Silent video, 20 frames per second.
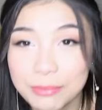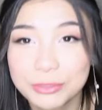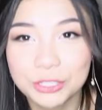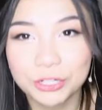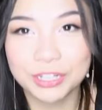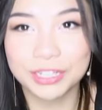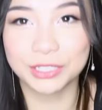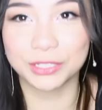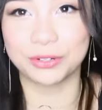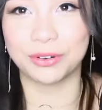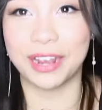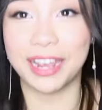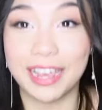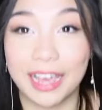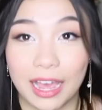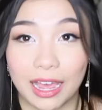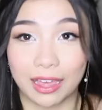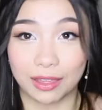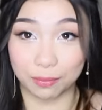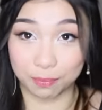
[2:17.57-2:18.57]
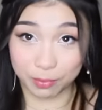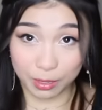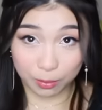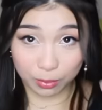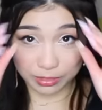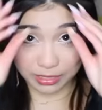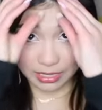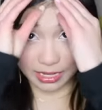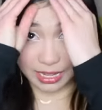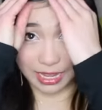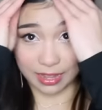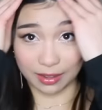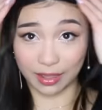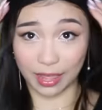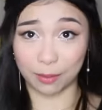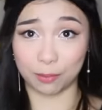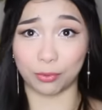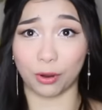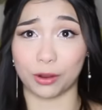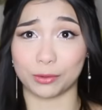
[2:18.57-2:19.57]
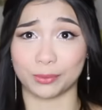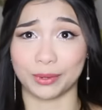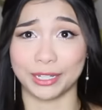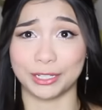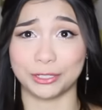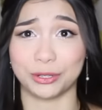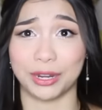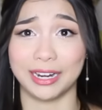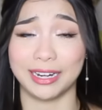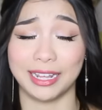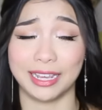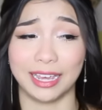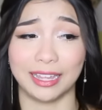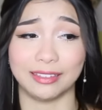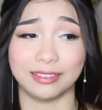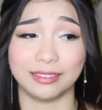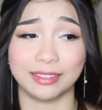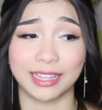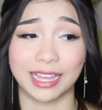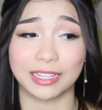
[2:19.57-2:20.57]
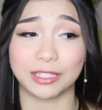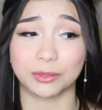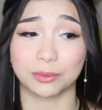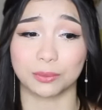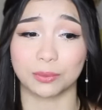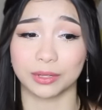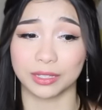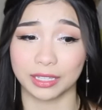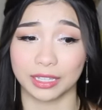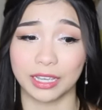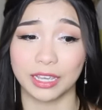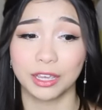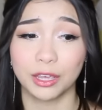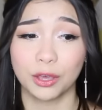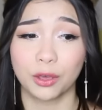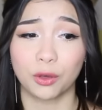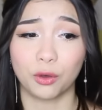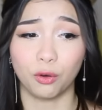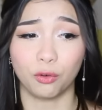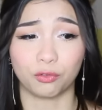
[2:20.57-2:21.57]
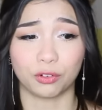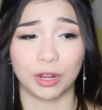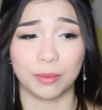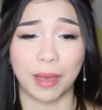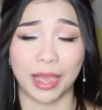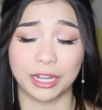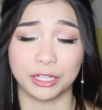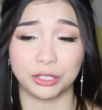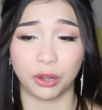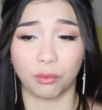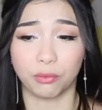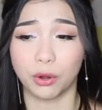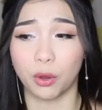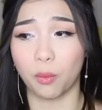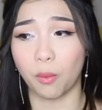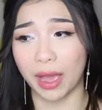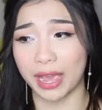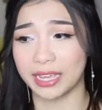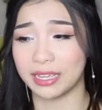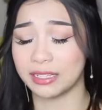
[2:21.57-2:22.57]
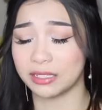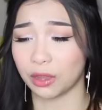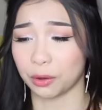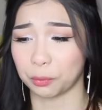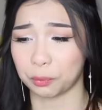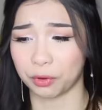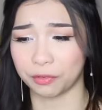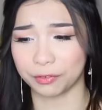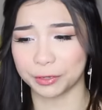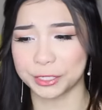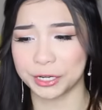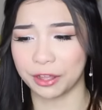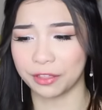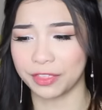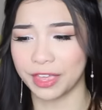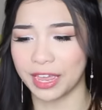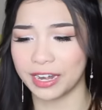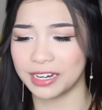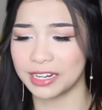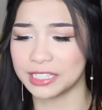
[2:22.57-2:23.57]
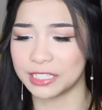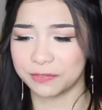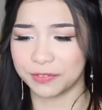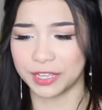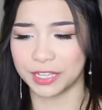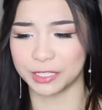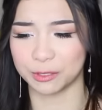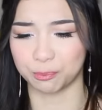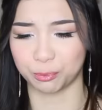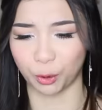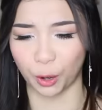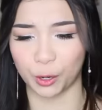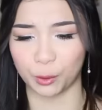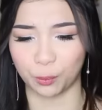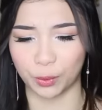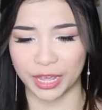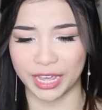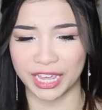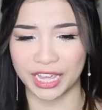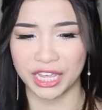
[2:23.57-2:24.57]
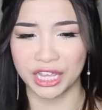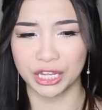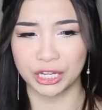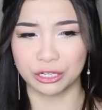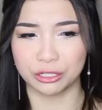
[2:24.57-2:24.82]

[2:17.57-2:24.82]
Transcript: I'm sure he's great. I, people said he had like Broadway training, and that's really cool for him. I don't know why he's on Riverdale then, because if he has Broadway